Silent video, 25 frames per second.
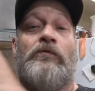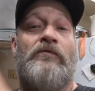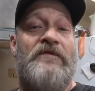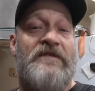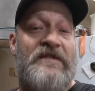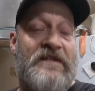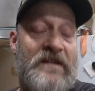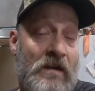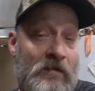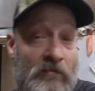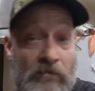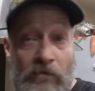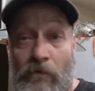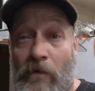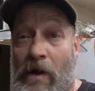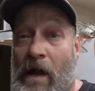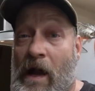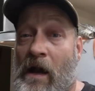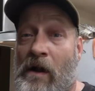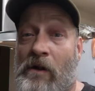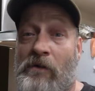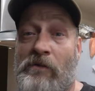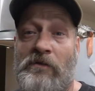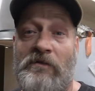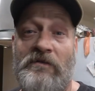several
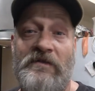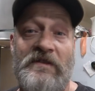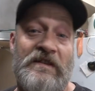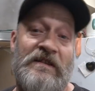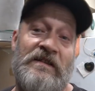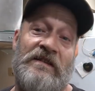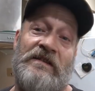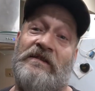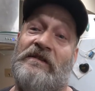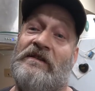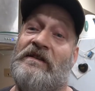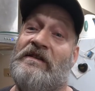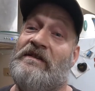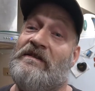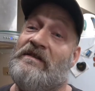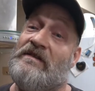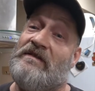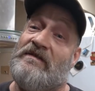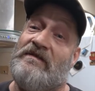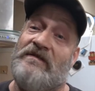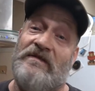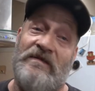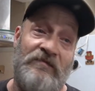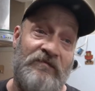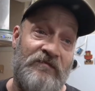hours and
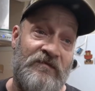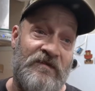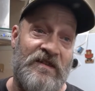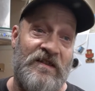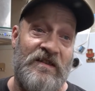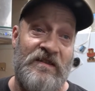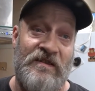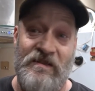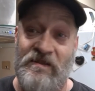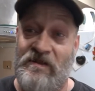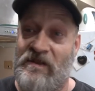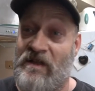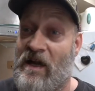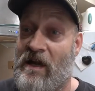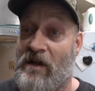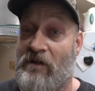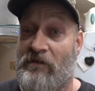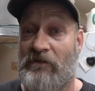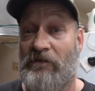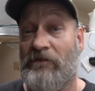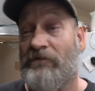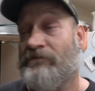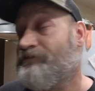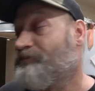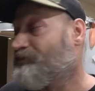his that was just an
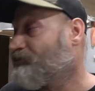hour